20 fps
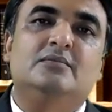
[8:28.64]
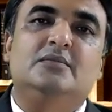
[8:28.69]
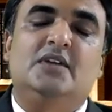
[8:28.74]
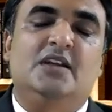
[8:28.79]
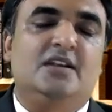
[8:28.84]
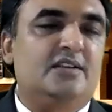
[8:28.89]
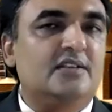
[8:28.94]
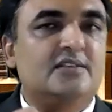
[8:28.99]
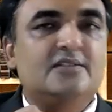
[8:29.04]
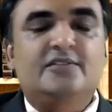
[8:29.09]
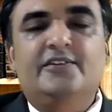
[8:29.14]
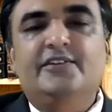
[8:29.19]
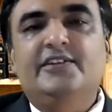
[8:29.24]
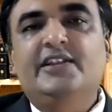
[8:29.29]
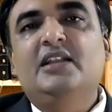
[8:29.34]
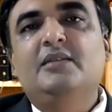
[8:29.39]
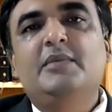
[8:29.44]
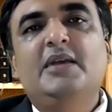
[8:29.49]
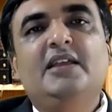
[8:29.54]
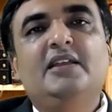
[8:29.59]
it is
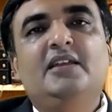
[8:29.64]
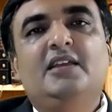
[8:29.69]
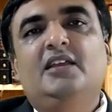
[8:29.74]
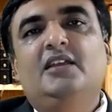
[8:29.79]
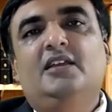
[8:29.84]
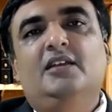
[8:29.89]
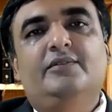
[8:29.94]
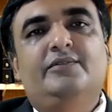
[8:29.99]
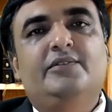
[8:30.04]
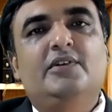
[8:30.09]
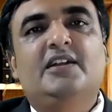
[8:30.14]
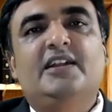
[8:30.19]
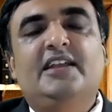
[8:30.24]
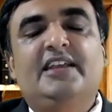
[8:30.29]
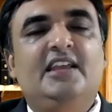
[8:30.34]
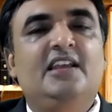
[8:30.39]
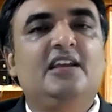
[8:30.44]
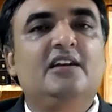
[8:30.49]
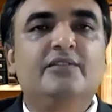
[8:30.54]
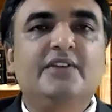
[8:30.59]
retail banking. If you are
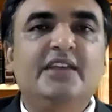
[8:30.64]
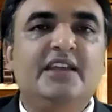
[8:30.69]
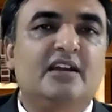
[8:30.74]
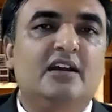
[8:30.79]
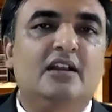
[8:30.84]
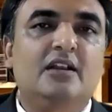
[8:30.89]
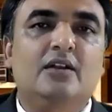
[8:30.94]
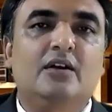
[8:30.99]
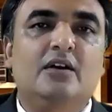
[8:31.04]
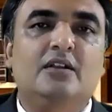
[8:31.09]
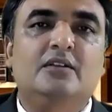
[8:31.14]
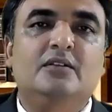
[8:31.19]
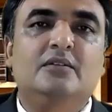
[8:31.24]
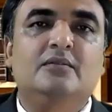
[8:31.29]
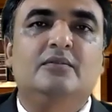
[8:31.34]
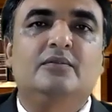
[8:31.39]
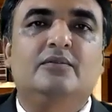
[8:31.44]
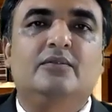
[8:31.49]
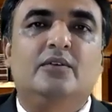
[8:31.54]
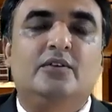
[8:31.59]
taking a vehicle
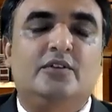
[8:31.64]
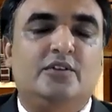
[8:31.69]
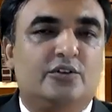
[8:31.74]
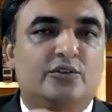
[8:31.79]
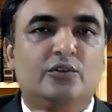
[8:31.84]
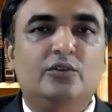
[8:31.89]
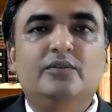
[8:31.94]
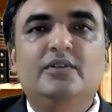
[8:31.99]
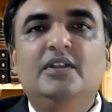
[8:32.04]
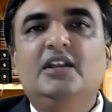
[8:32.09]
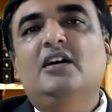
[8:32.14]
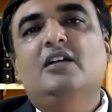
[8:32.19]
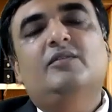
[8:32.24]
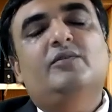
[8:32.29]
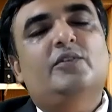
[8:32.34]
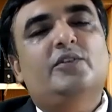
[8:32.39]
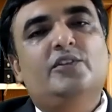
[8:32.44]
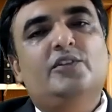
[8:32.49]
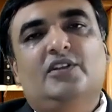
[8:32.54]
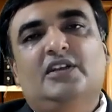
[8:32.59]
loan for your two wheeler,
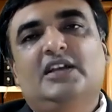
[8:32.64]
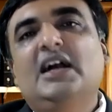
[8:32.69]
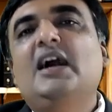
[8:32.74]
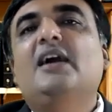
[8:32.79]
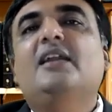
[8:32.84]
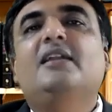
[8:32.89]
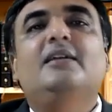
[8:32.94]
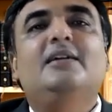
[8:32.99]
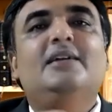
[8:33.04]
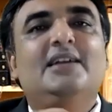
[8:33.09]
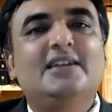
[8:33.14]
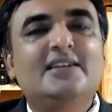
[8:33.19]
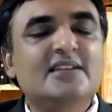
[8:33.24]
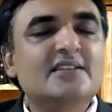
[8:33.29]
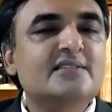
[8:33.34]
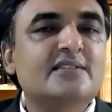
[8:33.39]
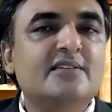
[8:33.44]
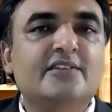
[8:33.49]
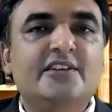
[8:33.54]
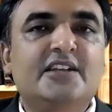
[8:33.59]
for your car, it is
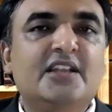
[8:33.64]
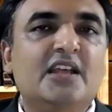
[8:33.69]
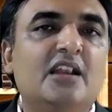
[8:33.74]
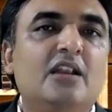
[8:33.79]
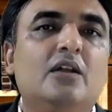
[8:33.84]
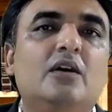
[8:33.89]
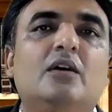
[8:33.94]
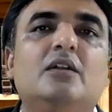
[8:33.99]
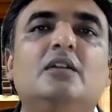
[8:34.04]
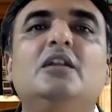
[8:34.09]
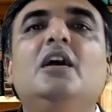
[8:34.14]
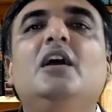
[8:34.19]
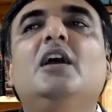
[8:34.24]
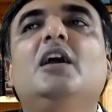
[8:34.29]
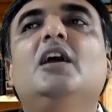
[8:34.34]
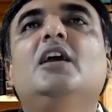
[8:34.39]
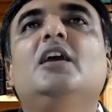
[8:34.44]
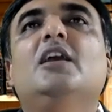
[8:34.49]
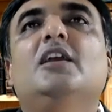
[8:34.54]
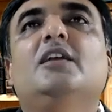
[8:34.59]
a retail loan.
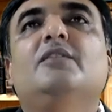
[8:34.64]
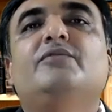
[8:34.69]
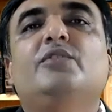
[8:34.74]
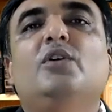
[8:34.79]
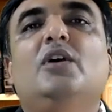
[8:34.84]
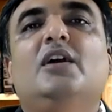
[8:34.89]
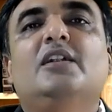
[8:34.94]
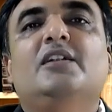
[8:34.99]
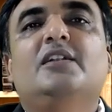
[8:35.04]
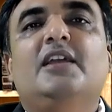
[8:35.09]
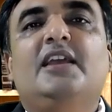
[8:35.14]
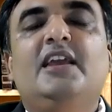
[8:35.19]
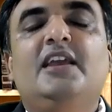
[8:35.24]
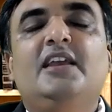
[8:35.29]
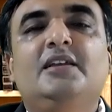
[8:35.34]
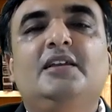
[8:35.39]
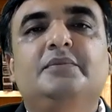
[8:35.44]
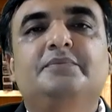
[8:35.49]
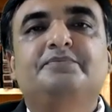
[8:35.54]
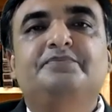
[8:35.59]
If you are
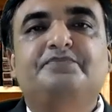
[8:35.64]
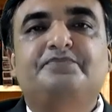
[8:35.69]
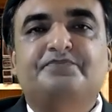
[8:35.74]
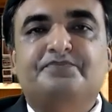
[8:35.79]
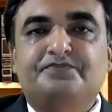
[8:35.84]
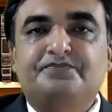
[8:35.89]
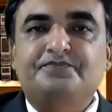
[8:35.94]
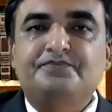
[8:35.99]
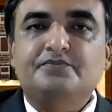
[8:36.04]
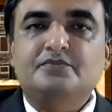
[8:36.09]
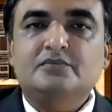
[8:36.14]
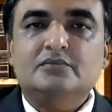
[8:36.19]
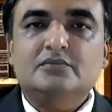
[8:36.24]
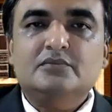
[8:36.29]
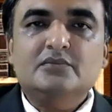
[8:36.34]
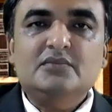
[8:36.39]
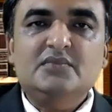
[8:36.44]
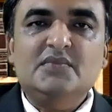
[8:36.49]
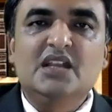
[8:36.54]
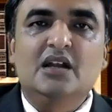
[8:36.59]
taking
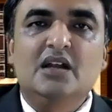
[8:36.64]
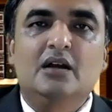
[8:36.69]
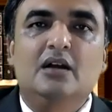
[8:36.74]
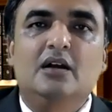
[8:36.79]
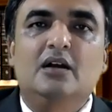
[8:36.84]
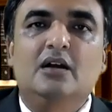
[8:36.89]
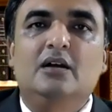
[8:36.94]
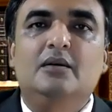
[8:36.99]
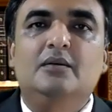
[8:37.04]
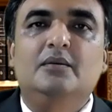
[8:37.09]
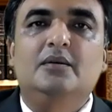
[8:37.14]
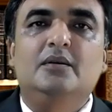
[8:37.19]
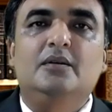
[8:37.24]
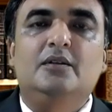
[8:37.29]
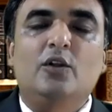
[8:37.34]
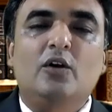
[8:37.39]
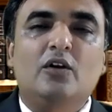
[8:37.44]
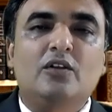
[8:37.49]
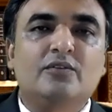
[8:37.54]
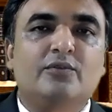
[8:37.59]

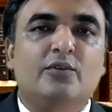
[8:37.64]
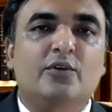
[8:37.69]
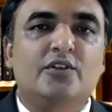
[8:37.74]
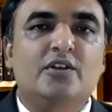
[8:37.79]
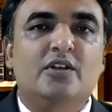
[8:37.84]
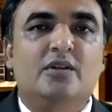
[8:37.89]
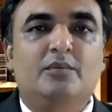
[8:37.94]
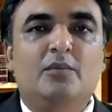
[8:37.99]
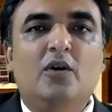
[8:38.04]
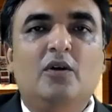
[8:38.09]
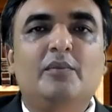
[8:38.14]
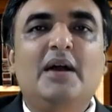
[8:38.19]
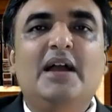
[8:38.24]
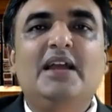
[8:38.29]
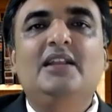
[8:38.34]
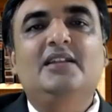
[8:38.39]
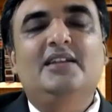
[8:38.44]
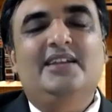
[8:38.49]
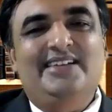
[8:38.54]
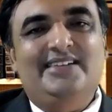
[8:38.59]
loan for your
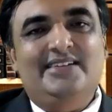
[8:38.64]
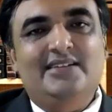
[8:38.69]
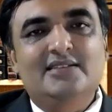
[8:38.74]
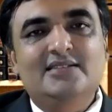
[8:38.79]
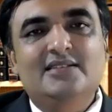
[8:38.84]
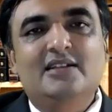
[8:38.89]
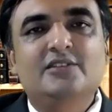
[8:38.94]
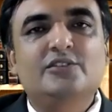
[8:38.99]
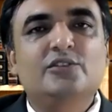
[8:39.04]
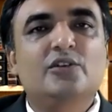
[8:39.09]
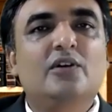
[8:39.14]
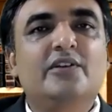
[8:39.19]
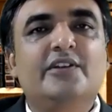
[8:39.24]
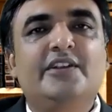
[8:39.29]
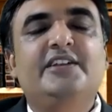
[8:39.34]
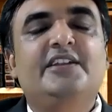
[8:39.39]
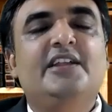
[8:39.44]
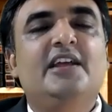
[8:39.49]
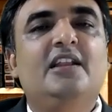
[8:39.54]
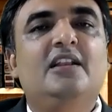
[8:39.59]
mobile, it is also a
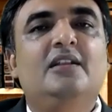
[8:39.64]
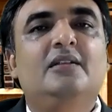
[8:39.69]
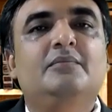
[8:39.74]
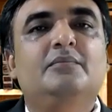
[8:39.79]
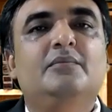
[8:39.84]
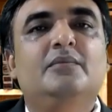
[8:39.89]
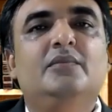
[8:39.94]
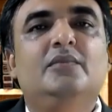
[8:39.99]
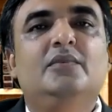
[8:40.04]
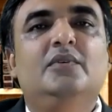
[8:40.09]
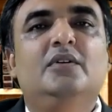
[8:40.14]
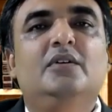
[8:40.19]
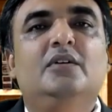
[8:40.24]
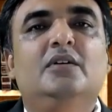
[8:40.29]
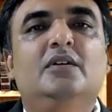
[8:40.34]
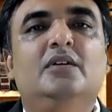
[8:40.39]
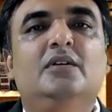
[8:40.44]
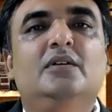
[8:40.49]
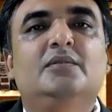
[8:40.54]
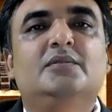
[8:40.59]
retail
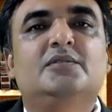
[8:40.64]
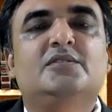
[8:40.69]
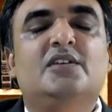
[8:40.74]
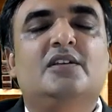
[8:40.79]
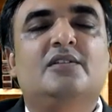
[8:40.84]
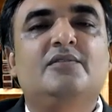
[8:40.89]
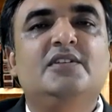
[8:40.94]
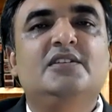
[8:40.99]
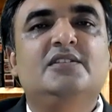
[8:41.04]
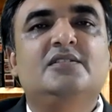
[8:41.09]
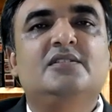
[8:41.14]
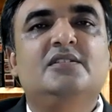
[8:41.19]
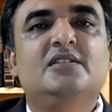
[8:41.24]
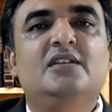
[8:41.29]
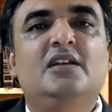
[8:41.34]
service.